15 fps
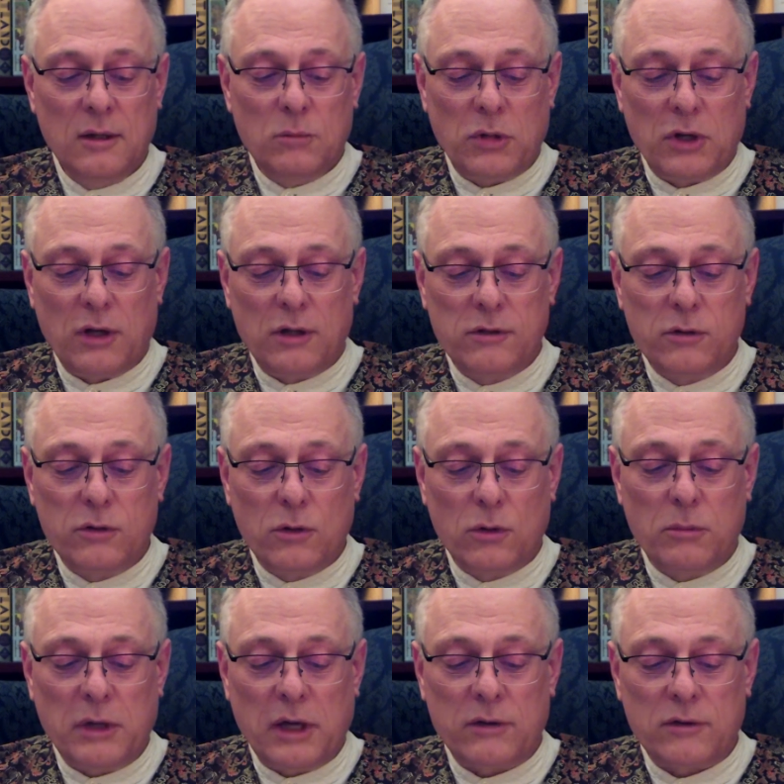but all do go
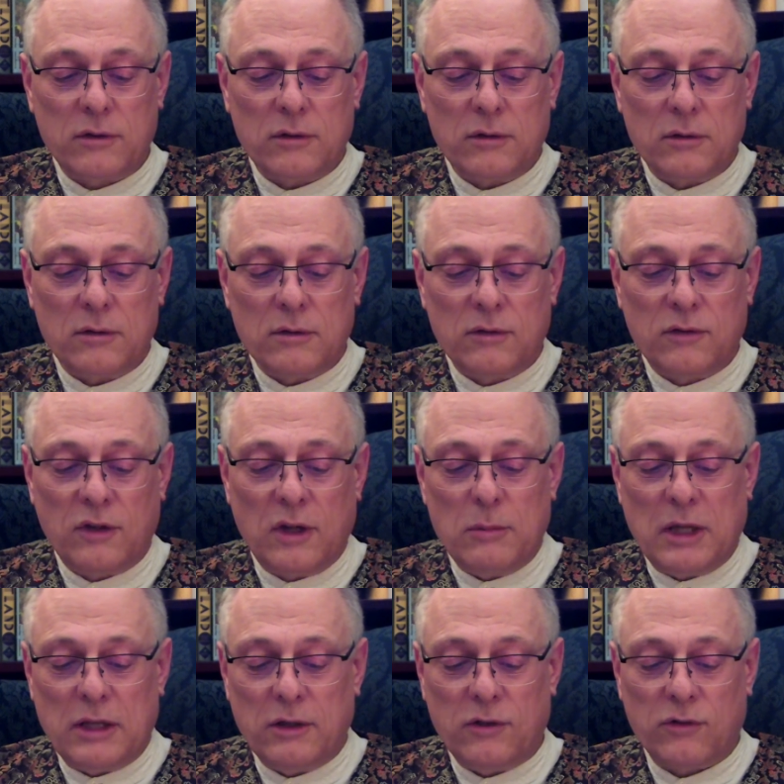about
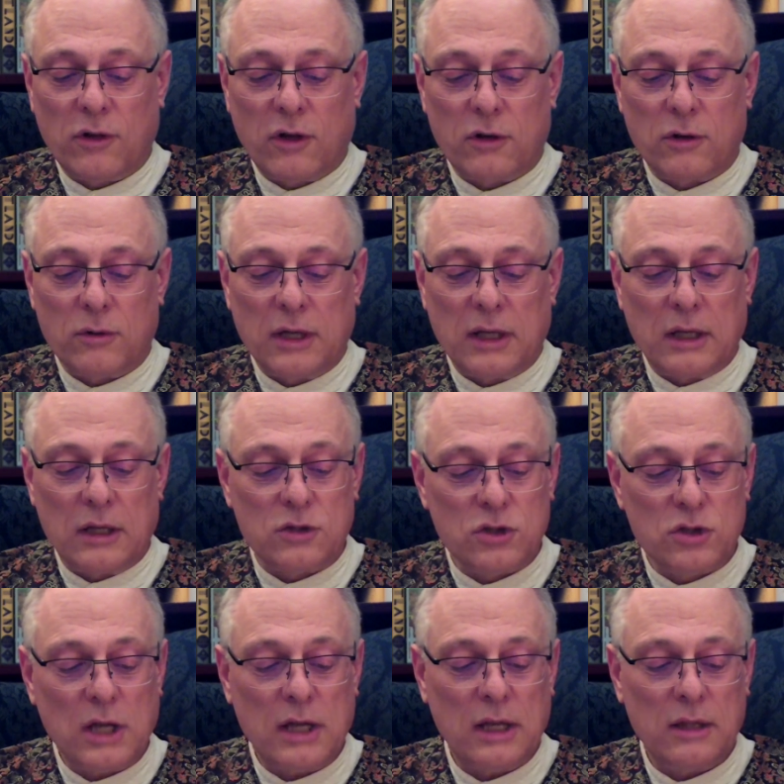seemingly sorrowing and
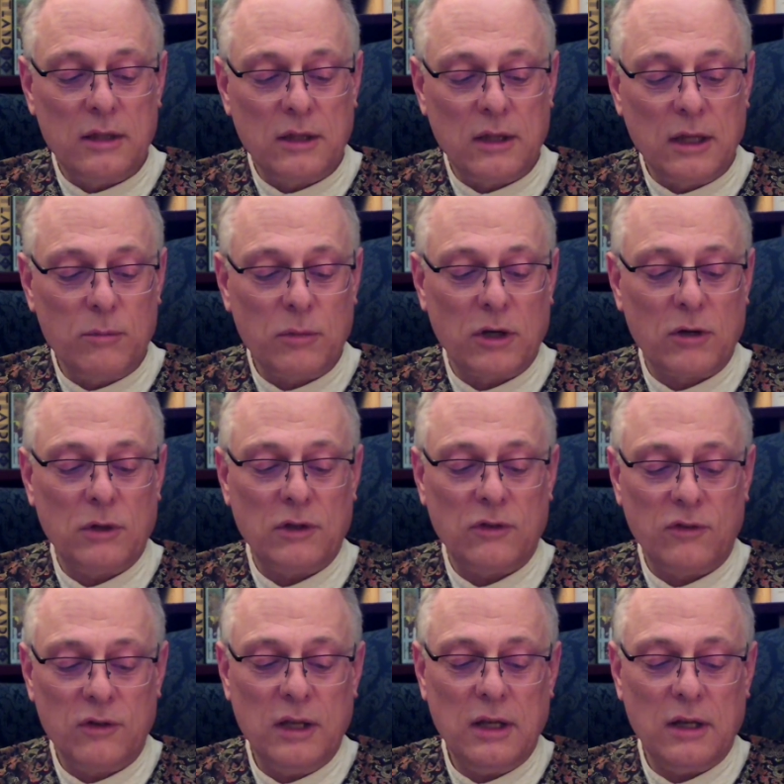shedding the hypocrite's
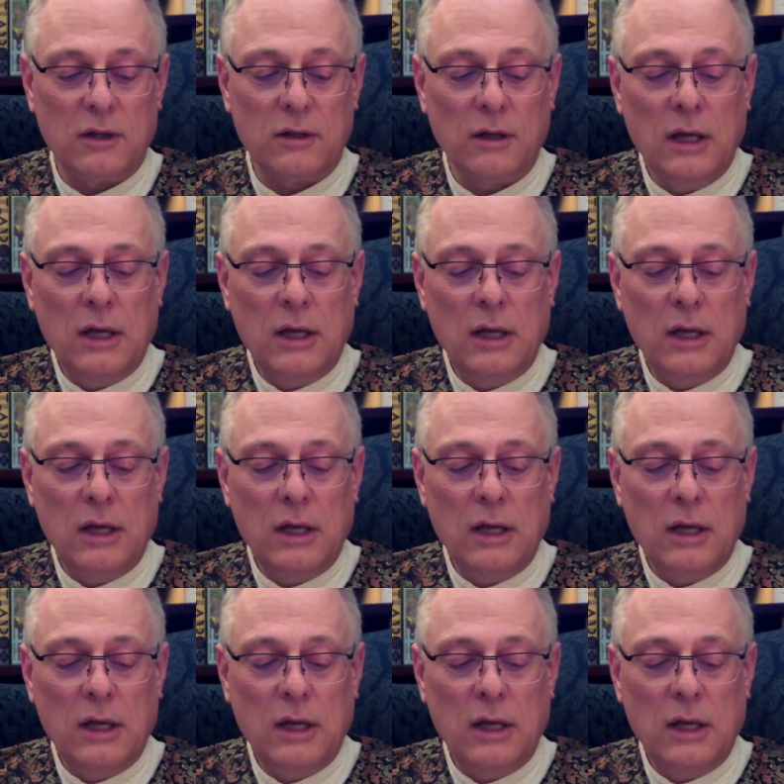tear,